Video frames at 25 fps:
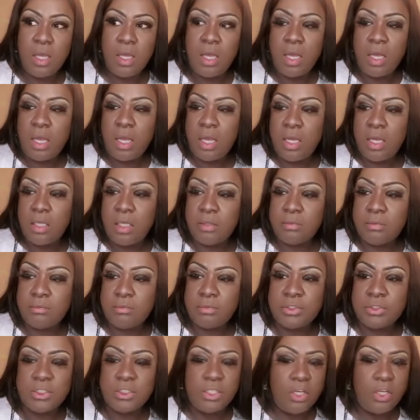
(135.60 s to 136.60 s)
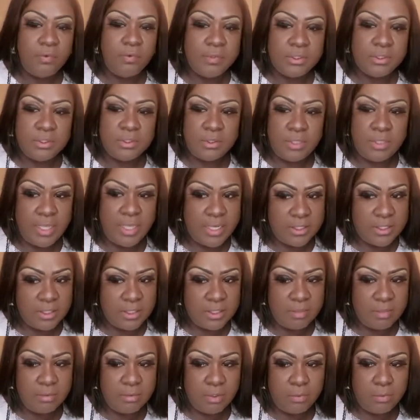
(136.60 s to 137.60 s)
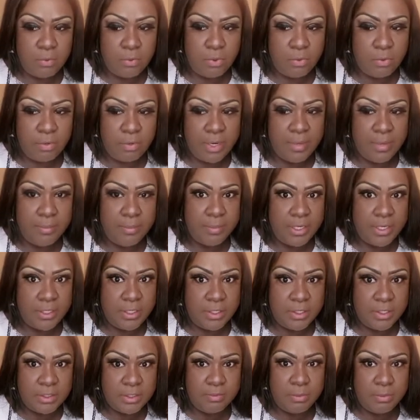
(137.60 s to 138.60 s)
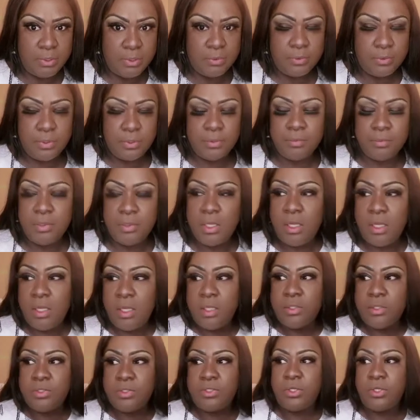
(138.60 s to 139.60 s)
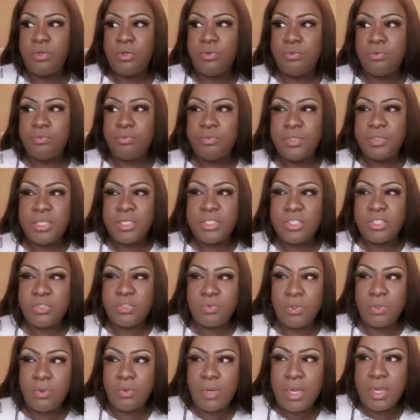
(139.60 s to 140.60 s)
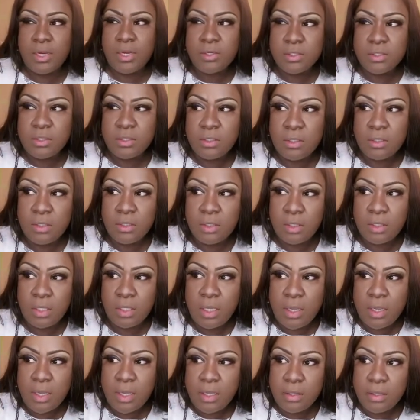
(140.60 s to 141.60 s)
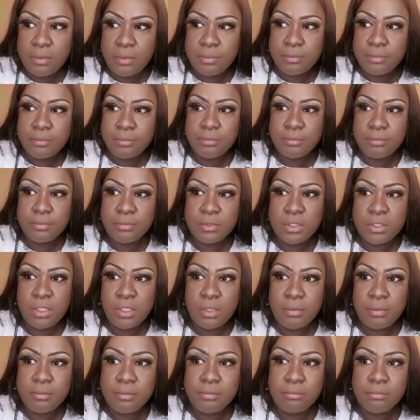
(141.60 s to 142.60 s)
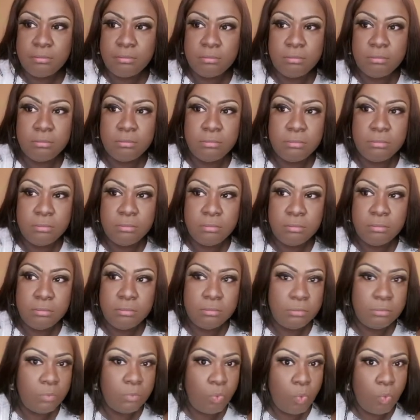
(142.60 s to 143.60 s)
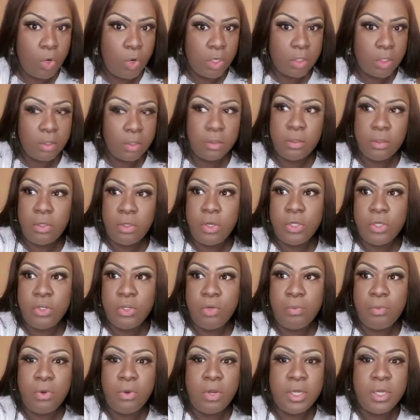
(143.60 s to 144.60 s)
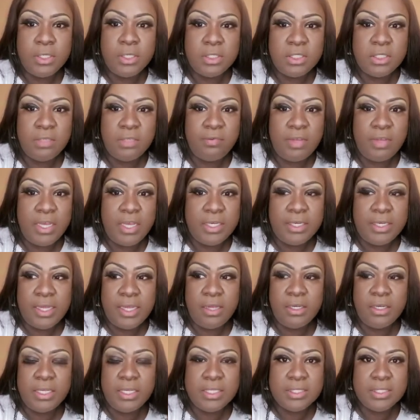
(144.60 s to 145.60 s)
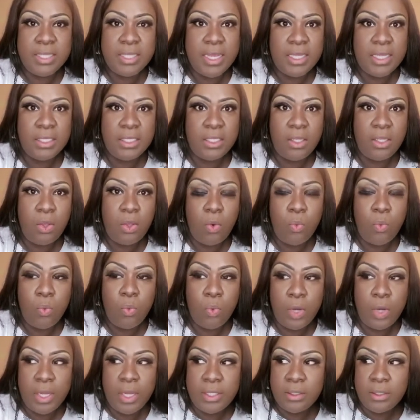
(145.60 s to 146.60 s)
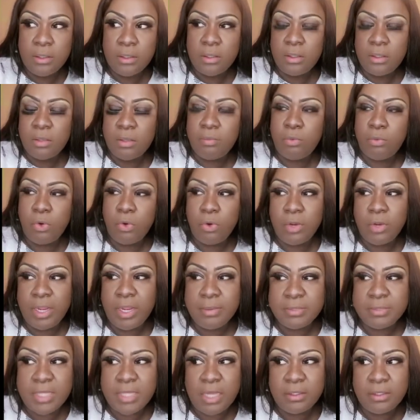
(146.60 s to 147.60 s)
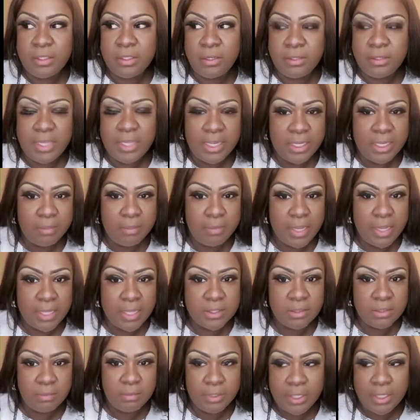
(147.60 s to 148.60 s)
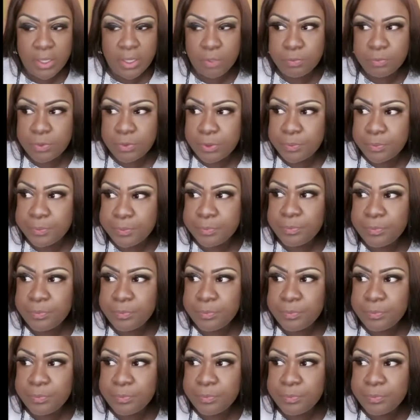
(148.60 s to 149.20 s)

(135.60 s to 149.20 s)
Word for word: Um, Synovus has a similar program that does both. So it just requires um, some work on your part to find out exactly what programs out there that can possibly help you.